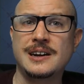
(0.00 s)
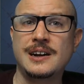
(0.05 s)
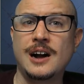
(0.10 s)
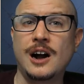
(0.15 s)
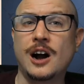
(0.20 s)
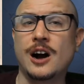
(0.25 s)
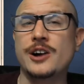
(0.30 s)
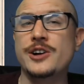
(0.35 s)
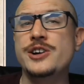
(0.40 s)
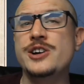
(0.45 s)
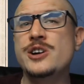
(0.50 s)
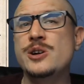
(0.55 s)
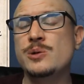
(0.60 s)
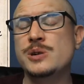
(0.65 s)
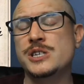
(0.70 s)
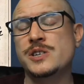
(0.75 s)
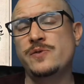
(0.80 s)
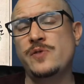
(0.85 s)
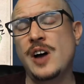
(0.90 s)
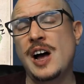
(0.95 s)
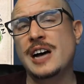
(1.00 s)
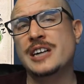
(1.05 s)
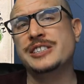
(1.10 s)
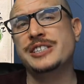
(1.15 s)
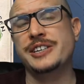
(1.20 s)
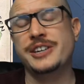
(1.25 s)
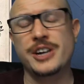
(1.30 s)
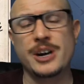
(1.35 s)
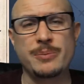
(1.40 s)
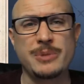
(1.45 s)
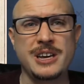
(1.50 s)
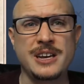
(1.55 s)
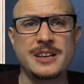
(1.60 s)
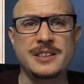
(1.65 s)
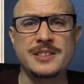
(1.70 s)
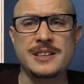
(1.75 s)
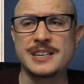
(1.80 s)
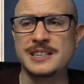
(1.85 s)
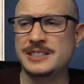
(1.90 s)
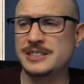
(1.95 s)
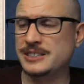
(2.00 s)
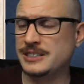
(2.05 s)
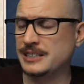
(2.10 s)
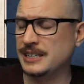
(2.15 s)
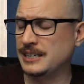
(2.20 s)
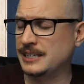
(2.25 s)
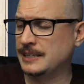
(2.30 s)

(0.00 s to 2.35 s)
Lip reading: Our newest faction coming in this